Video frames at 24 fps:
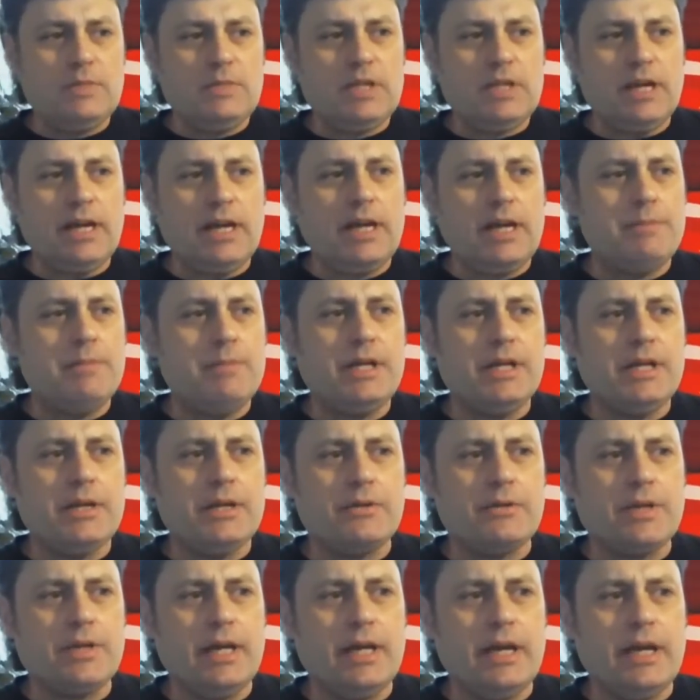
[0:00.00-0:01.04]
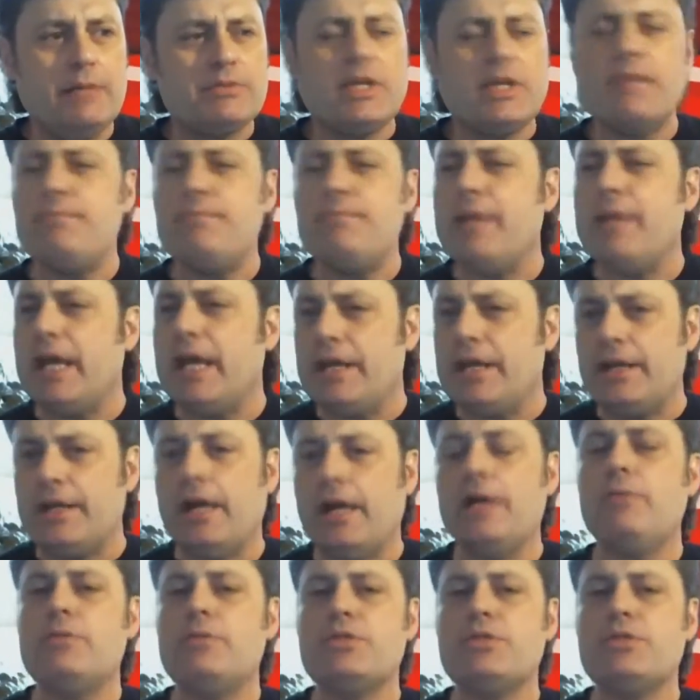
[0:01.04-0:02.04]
I had many other games. I had Manhunt,